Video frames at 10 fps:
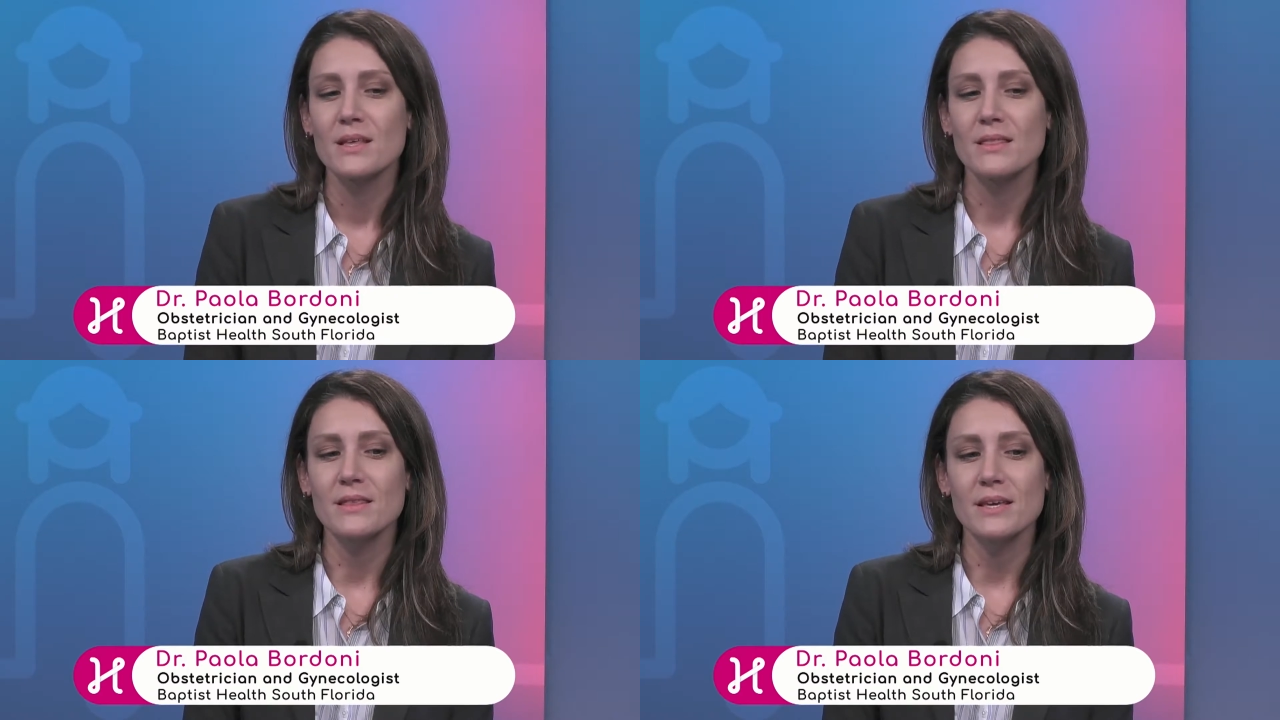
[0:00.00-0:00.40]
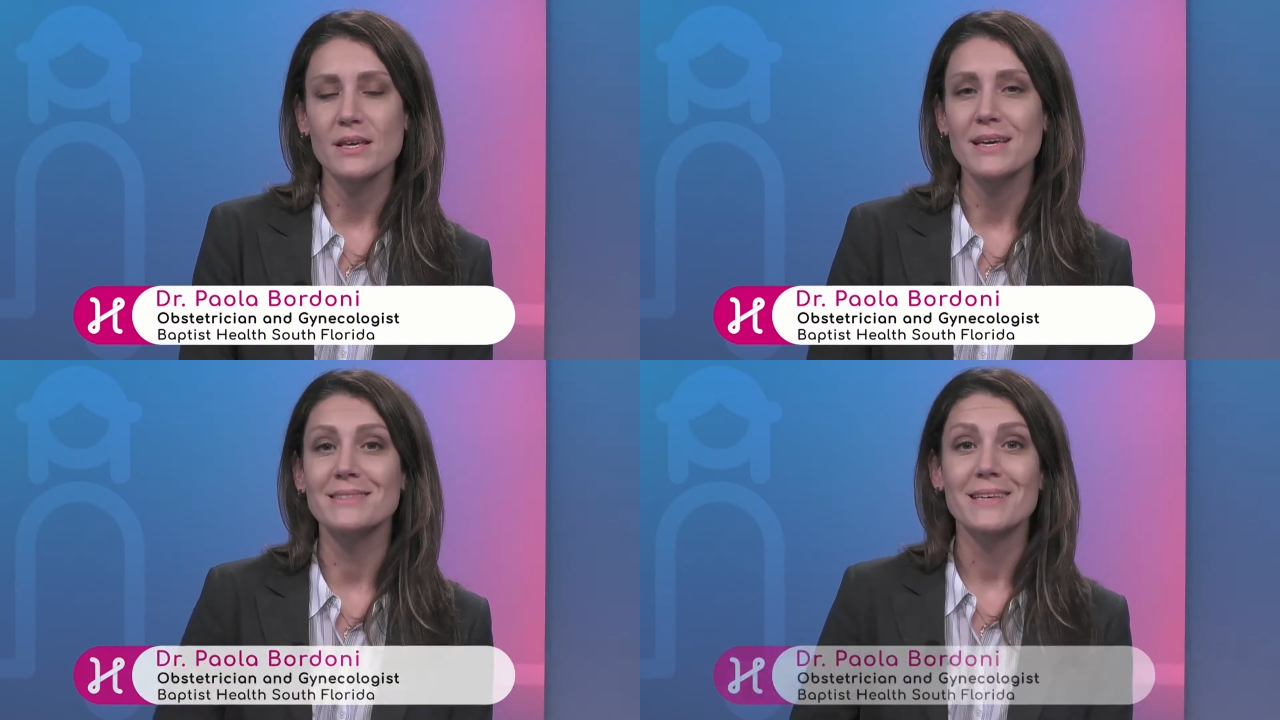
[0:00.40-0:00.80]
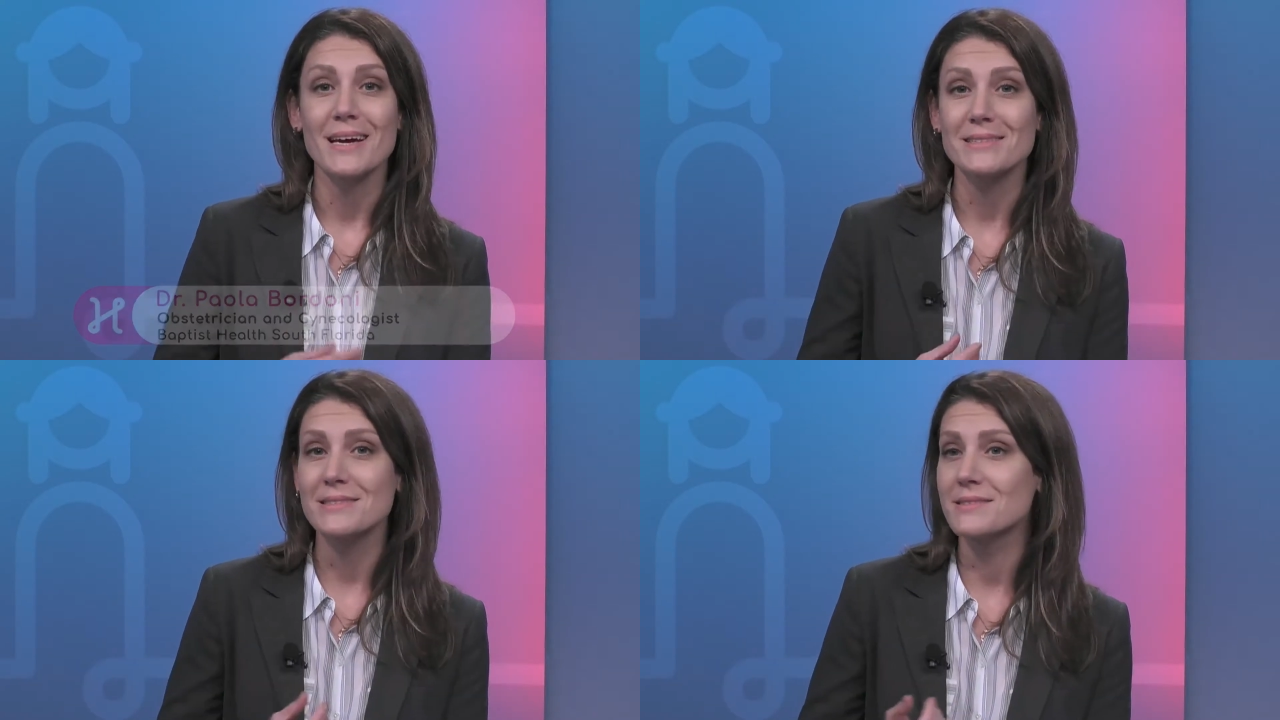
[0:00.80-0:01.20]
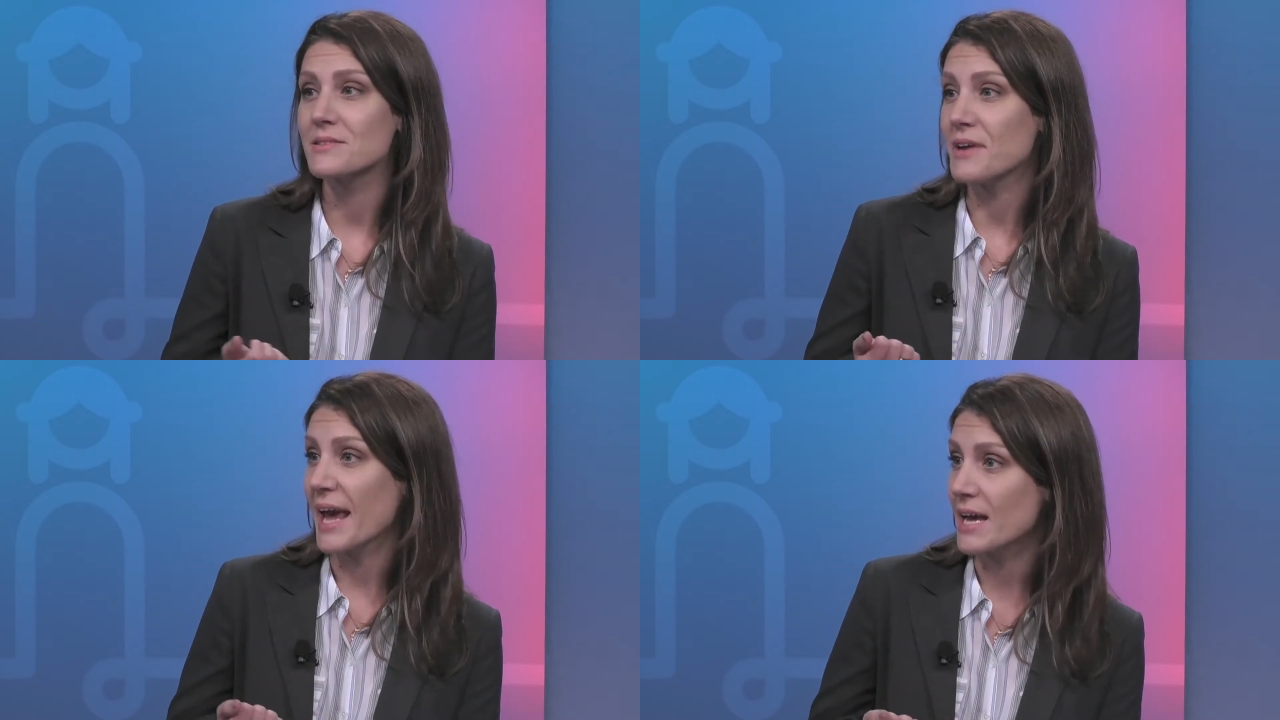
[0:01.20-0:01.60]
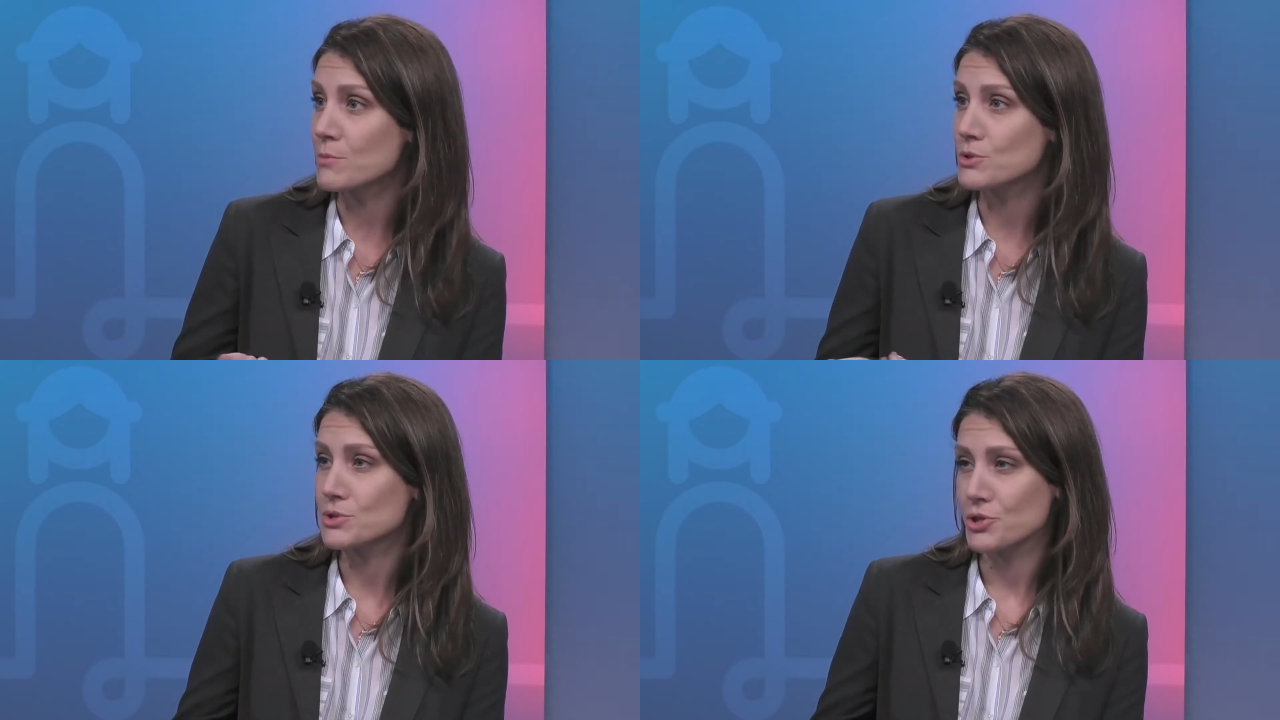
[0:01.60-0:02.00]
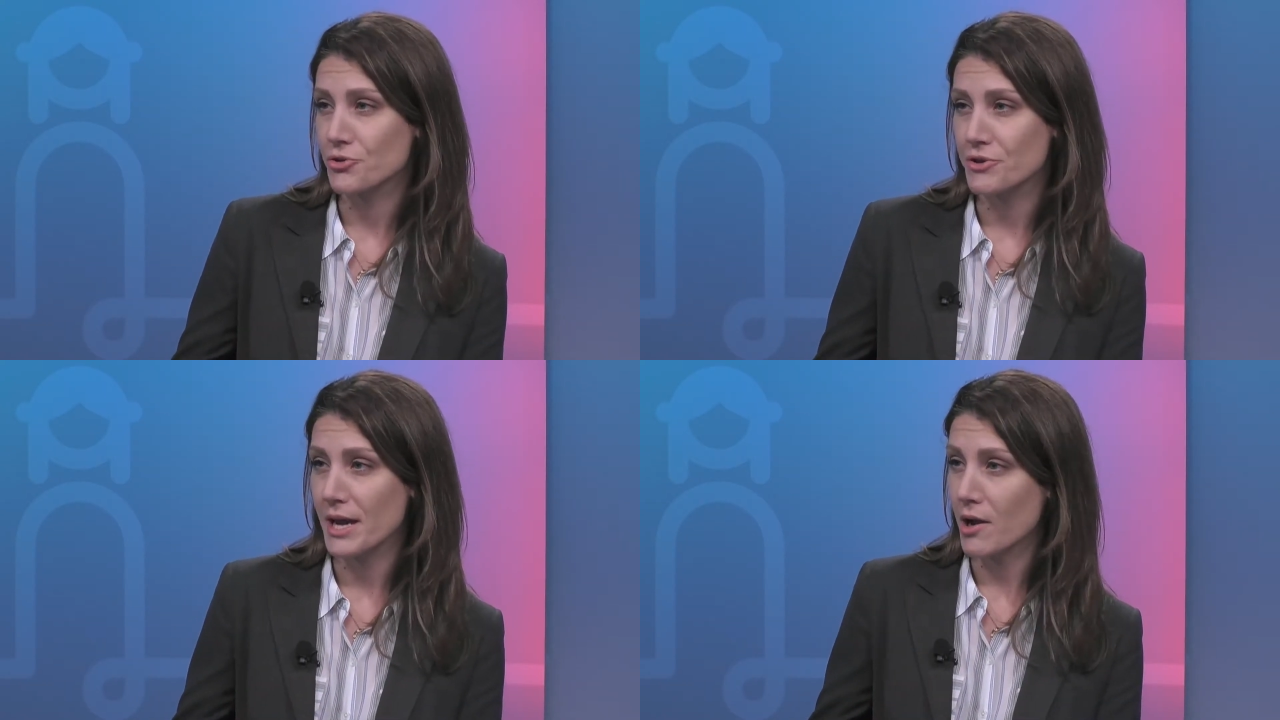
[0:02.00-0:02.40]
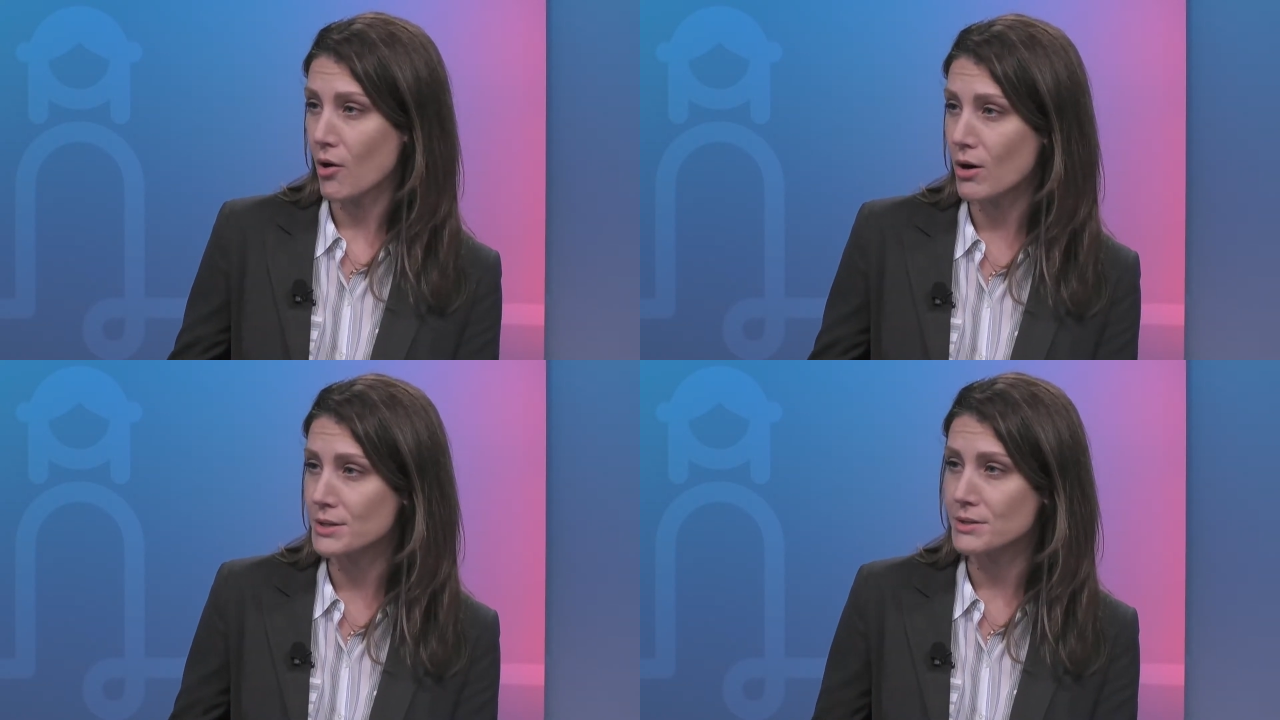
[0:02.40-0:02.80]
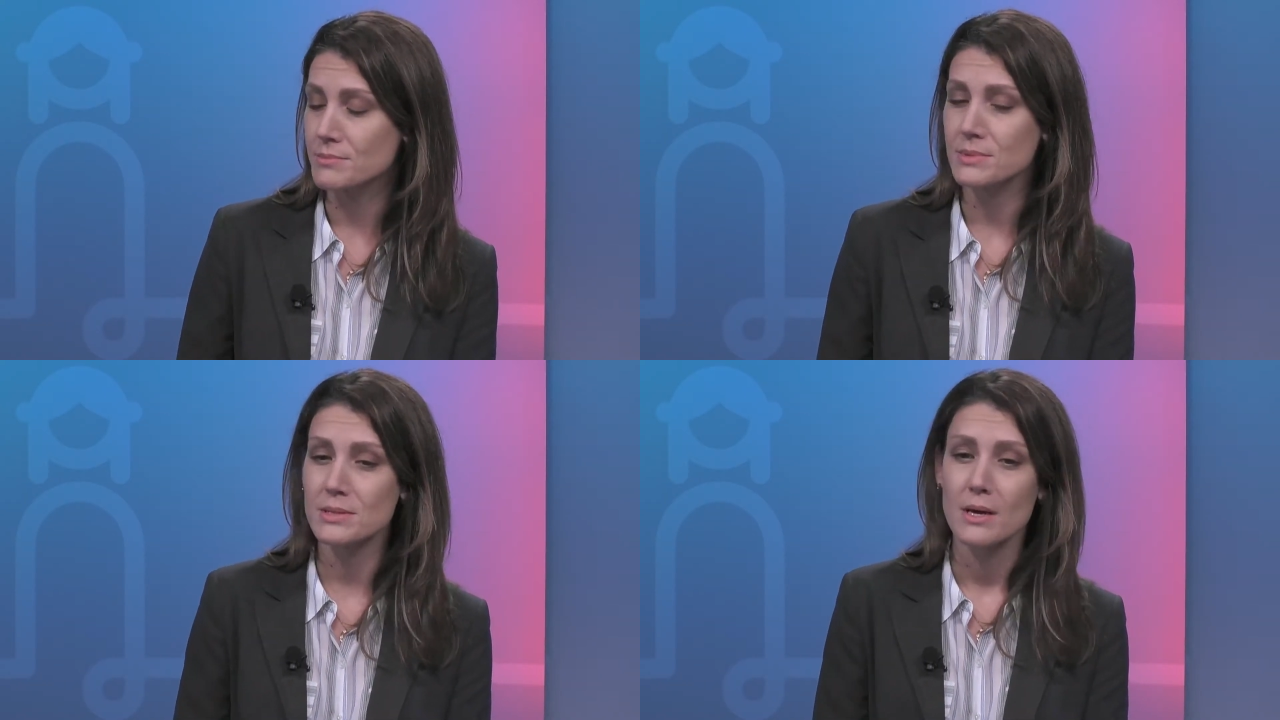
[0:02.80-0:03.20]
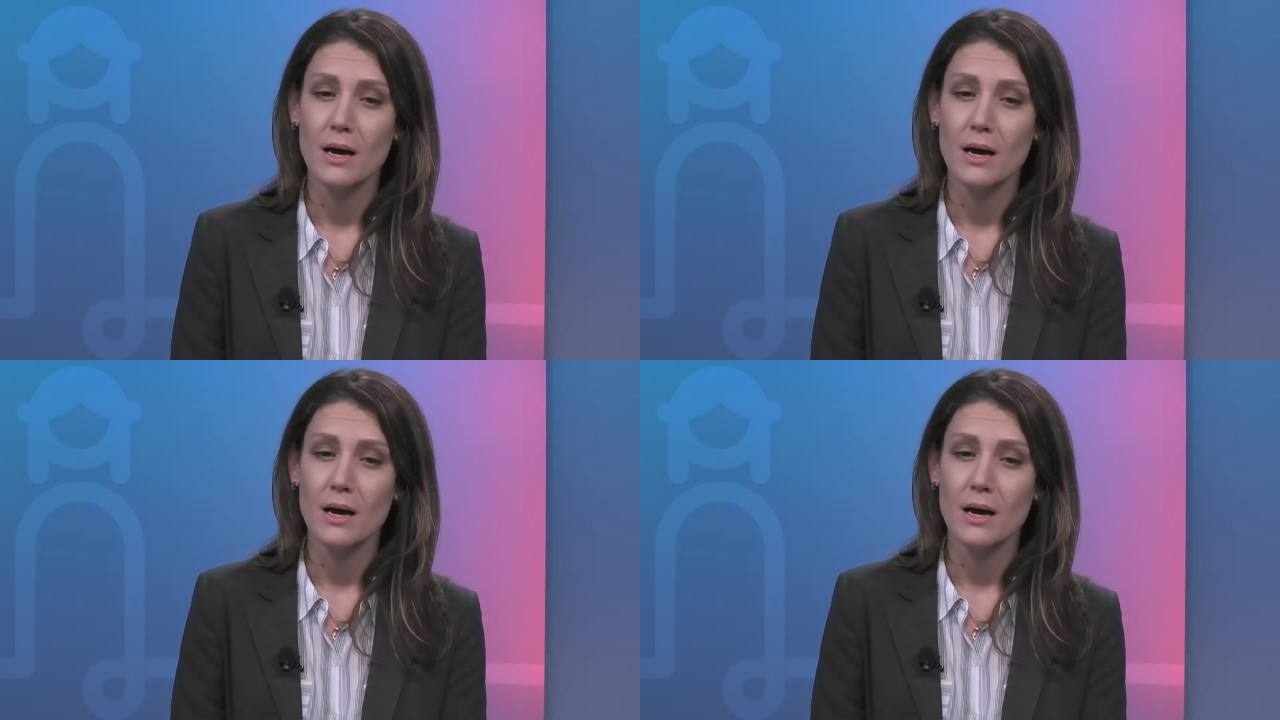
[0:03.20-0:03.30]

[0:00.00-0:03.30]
the intestines of animals to create condoms.